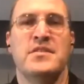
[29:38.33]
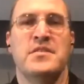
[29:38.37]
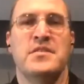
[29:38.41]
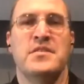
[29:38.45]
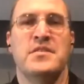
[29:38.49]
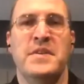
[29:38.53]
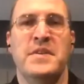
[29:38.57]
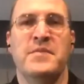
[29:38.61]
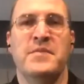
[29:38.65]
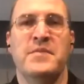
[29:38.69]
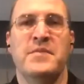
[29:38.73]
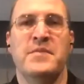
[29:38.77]

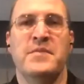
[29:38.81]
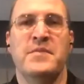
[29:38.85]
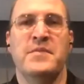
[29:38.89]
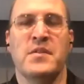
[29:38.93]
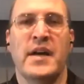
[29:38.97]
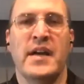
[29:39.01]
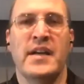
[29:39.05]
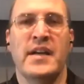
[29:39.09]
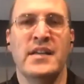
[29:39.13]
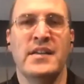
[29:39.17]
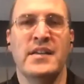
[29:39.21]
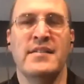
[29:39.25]
That should be
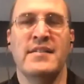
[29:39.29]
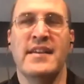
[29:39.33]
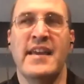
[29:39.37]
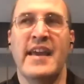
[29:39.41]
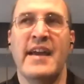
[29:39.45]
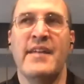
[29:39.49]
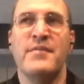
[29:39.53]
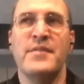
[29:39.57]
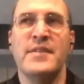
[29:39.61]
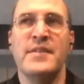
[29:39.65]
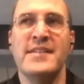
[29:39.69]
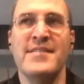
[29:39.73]
required.
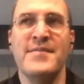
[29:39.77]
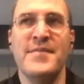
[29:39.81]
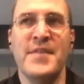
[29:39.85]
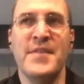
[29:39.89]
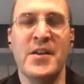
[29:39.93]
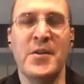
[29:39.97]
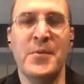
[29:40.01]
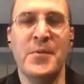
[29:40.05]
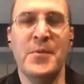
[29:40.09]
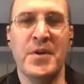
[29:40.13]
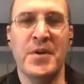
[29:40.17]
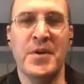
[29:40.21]
Every
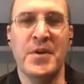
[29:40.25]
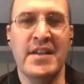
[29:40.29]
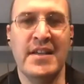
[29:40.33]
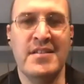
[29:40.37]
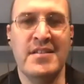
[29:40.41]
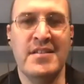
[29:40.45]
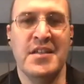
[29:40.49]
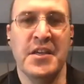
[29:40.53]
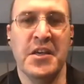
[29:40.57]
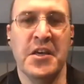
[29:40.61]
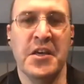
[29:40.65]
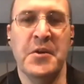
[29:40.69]

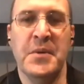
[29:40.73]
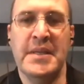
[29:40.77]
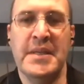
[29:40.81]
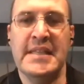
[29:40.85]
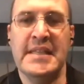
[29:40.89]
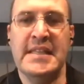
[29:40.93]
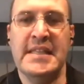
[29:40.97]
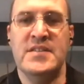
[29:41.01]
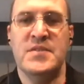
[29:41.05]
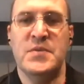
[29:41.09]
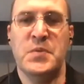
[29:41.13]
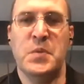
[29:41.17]
developer needs to
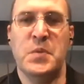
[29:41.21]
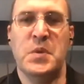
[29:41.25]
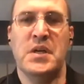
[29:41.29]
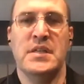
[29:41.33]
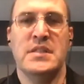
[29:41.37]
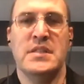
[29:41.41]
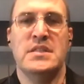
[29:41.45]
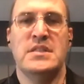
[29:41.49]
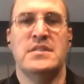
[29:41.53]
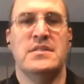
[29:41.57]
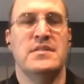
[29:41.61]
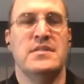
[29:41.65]
go at least
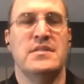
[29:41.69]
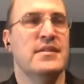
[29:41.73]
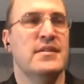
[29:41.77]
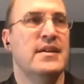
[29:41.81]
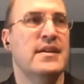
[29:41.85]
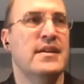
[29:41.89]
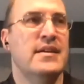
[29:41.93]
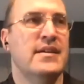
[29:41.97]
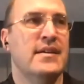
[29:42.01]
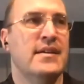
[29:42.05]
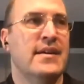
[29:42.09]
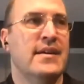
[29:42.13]
once.